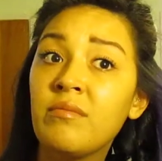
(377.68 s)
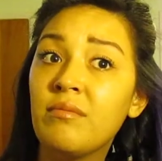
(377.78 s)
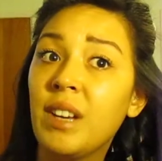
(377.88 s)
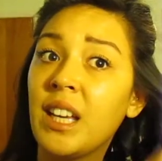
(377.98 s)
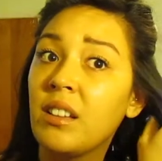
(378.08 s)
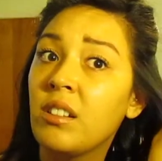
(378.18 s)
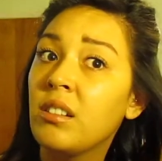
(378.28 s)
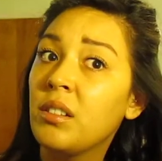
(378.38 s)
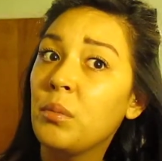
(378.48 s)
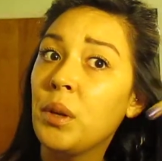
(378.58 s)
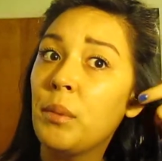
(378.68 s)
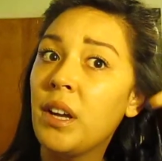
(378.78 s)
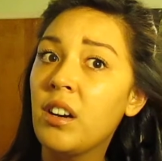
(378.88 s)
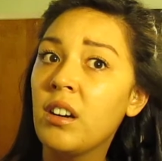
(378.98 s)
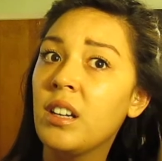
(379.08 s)
make it look a little bit
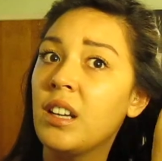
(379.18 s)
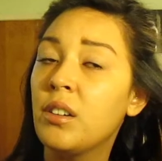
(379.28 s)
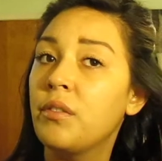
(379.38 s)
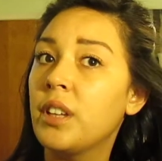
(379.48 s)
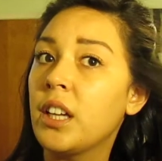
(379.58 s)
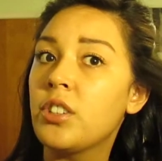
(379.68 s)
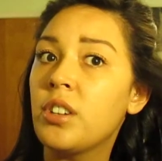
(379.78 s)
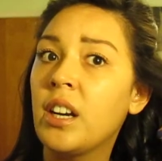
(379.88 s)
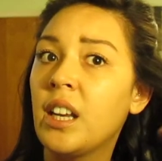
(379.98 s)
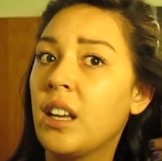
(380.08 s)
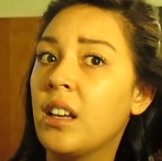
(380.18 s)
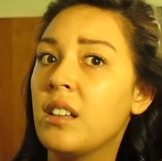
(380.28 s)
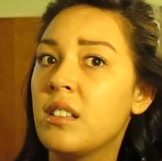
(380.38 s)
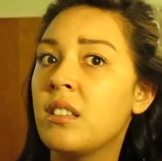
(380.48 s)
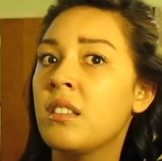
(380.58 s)
better and I don't feel like straightening it
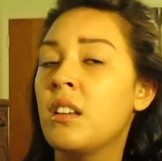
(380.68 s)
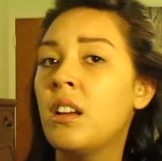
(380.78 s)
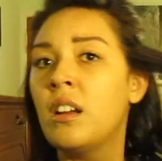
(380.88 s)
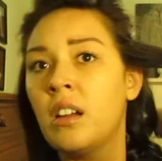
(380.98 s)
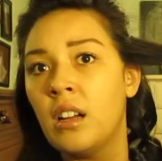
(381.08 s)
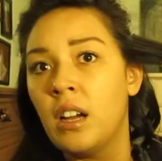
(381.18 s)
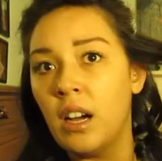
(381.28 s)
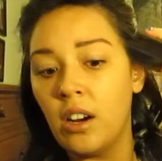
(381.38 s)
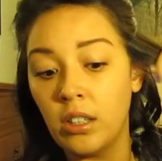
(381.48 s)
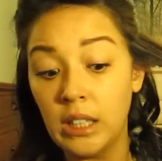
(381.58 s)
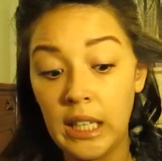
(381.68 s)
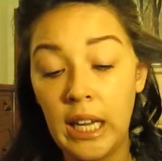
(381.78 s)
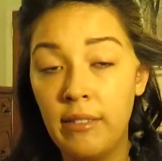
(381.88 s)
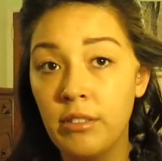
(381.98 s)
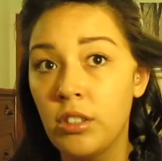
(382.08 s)
because I hardly
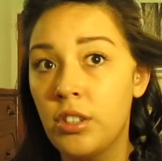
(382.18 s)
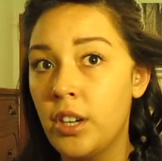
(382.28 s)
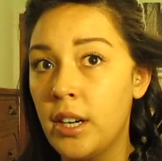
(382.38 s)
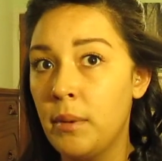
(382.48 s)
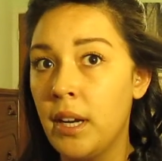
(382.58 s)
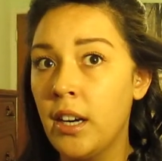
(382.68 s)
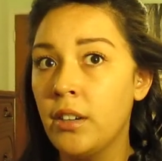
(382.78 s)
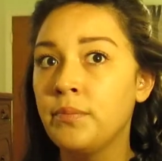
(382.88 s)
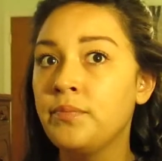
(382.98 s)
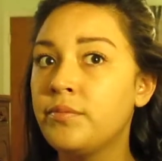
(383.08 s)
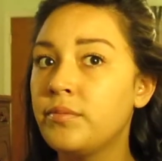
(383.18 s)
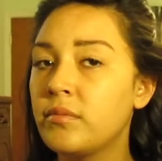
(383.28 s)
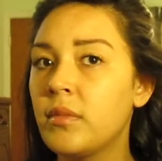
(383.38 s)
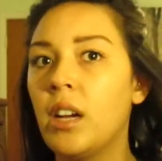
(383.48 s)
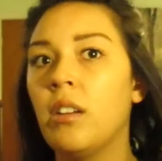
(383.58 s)
ever straighten my hair.
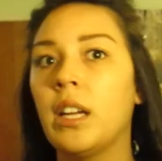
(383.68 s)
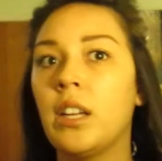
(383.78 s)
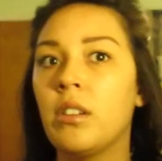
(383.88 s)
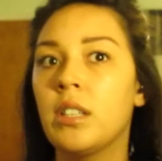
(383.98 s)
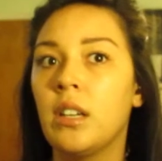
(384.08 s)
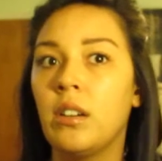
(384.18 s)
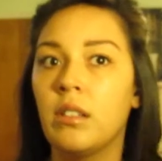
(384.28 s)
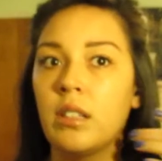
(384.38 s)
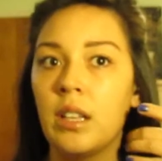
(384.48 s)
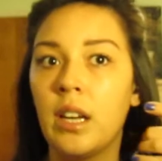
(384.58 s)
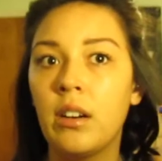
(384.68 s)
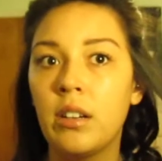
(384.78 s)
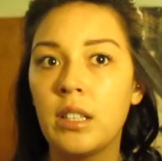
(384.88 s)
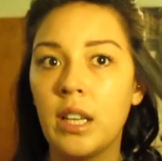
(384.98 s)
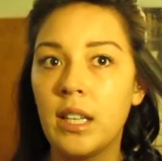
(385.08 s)
Now, like you can tell, this layer
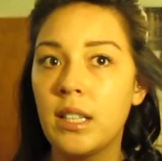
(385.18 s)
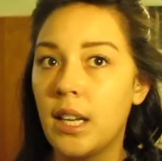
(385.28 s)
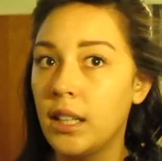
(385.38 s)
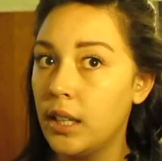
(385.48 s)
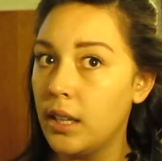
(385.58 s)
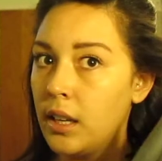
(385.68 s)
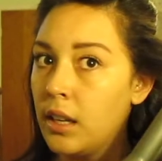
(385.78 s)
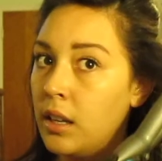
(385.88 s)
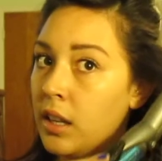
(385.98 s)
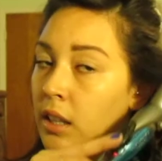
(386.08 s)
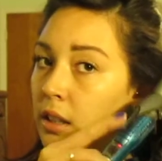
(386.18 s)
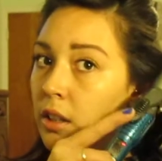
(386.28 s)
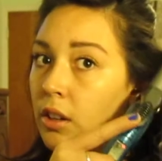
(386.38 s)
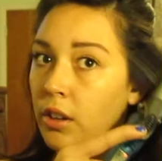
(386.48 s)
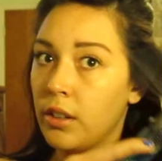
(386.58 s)
is like insanely
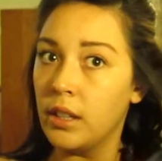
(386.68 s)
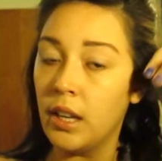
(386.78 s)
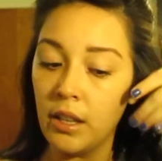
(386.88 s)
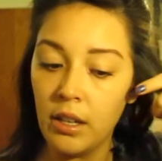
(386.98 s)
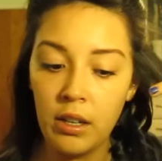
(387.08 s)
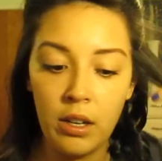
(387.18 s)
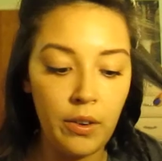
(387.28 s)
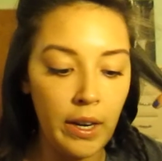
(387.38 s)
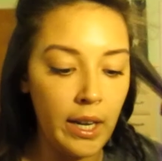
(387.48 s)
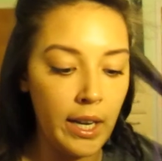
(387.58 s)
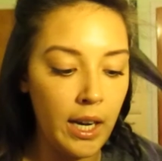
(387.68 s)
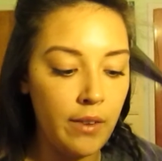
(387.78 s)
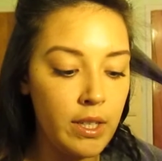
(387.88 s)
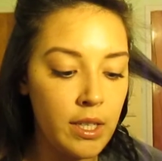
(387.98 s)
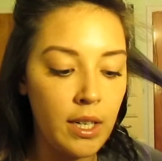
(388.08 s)
longer than the other. Okay, I can't
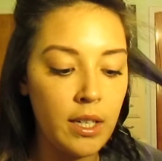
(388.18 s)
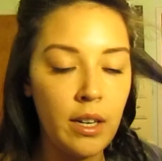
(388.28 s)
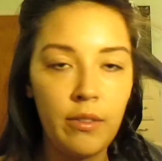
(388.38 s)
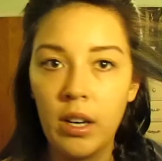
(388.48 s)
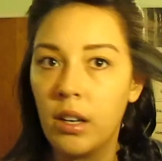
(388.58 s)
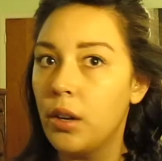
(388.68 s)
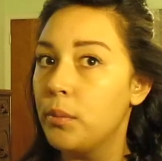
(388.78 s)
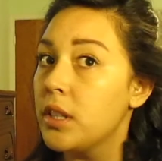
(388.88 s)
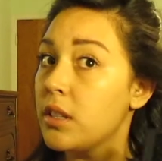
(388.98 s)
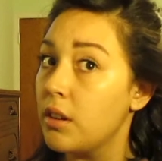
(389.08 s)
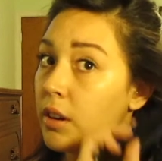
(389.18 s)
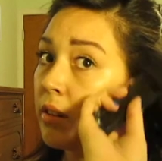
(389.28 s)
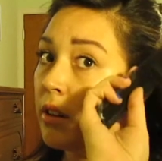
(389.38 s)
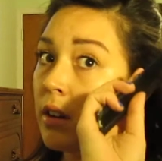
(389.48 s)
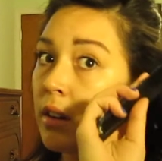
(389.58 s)
even stand it. I've got to comb this through.
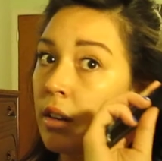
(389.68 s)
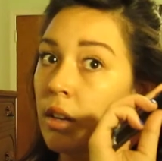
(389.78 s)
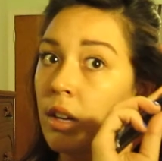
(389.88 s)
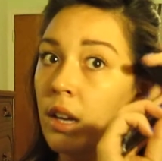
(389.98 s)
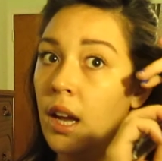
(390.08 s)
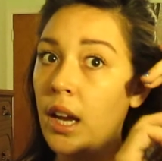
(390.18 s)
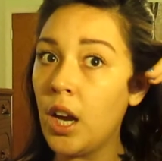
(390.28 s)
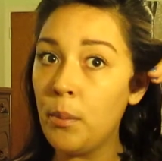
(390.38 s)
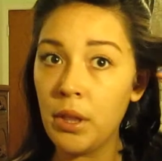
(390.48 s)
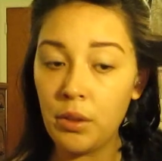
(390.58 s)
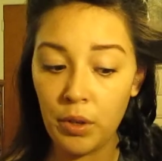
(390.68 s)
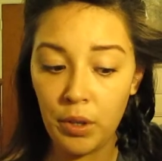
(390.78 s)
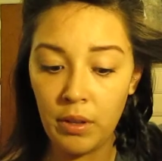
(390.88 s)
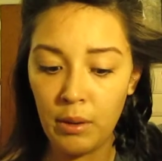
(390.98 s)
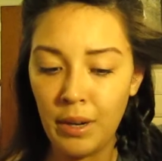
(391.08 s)
I comb it through,
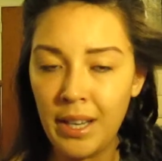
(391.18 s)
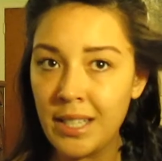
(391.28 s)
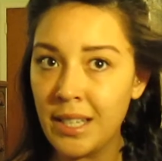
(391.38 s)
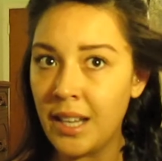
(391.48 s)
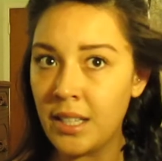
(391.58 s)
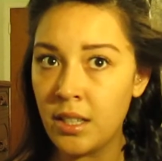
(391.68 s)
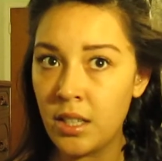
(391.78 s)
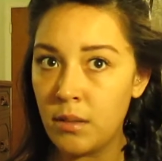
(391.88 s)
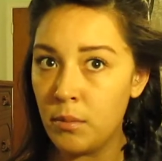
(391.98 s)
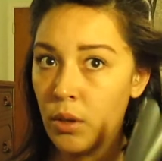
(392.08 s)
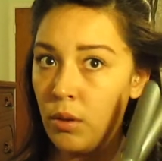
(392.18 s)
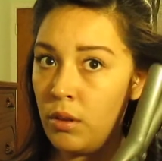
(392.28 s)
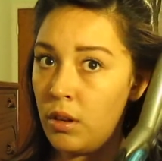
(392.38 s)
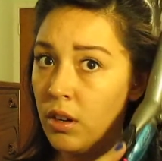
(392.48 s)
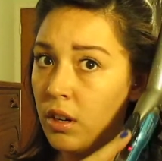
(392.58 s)
that way it's nice and
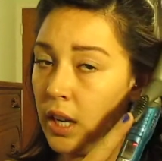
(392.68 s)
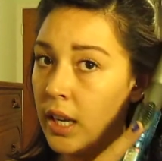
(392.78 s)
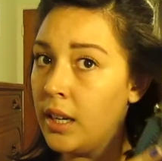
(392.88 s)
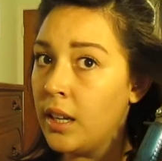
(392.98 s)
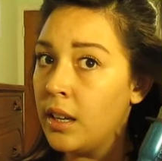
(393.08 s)
smooth on